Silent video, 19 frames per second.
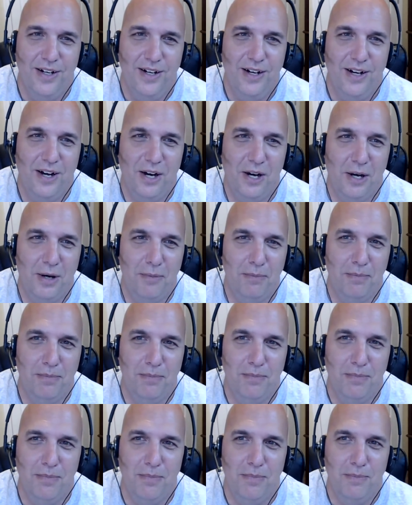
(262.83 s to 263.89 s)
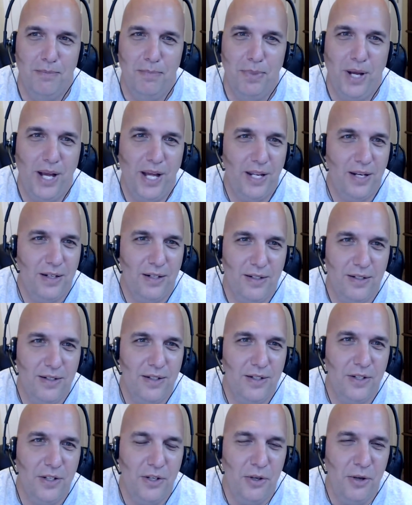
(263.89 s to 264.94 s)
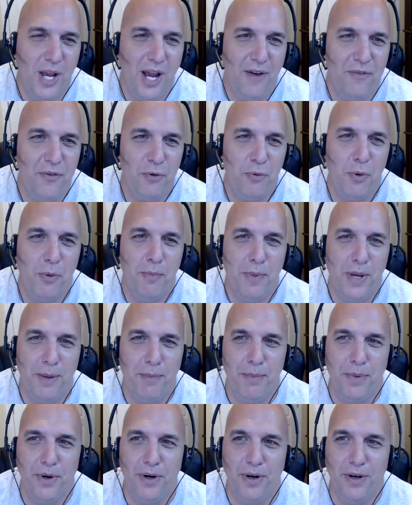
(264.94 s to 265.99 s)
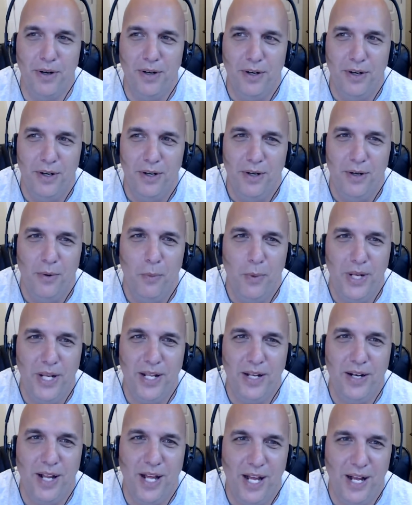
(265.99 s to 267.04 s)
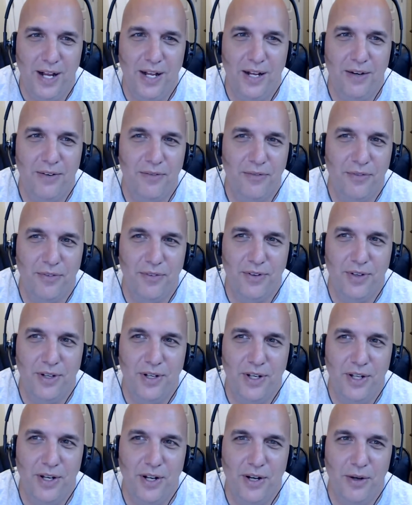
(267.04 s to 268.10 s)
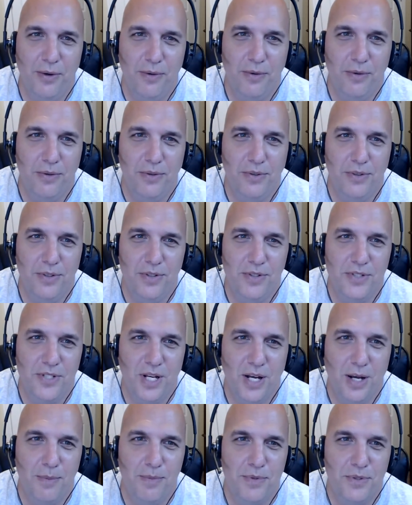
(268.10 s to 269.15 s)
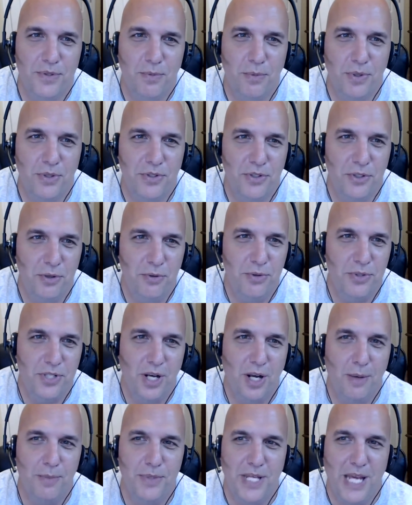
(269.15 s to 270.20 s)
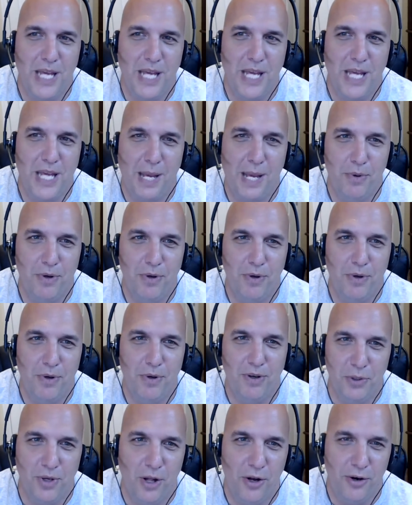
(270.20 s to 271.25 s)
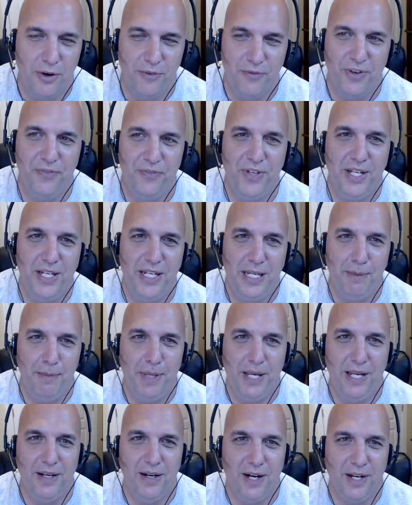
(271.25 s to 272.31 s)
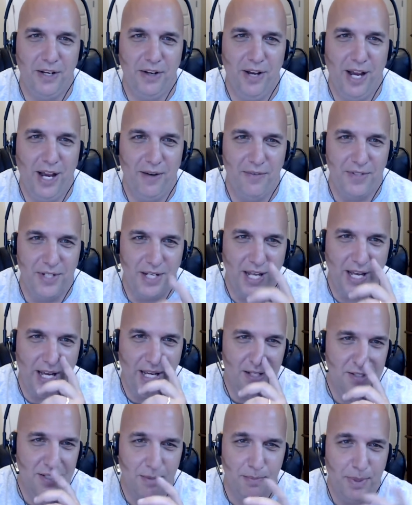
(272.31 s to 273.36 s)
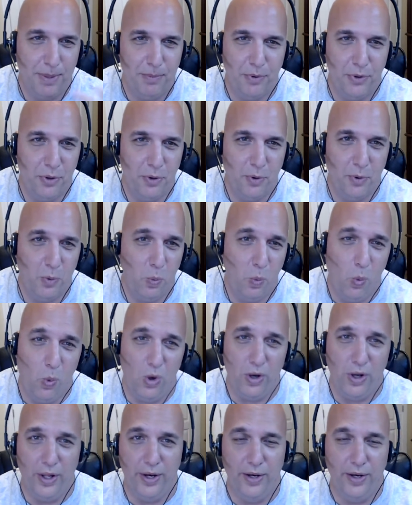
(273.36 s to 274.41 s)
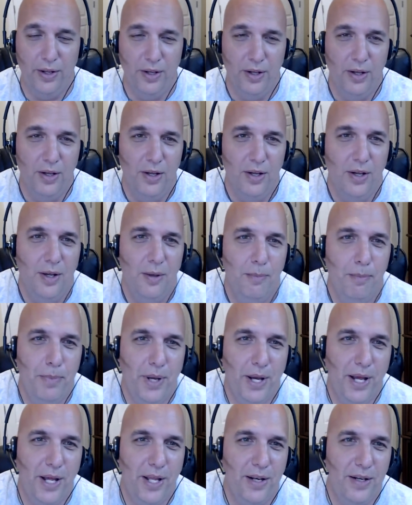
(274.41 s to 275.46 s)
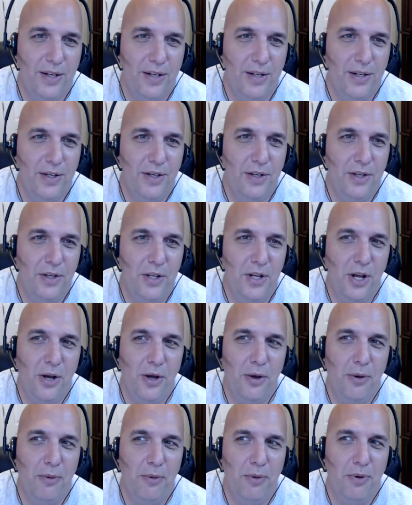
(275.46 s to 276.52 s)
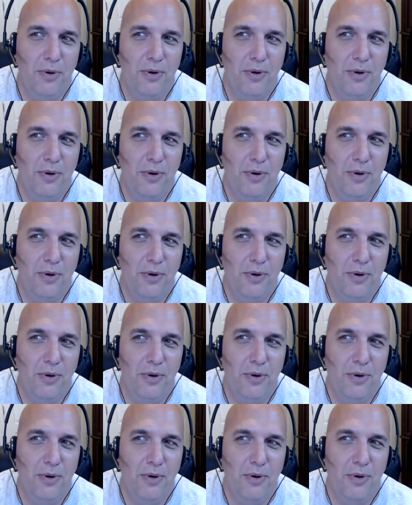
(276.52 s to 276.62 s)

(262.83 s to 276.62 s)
Um, right. But you have to remember we didn't have you know subs with two subs capable of doing 150 dB like you have today, and some people do it with one. But you know,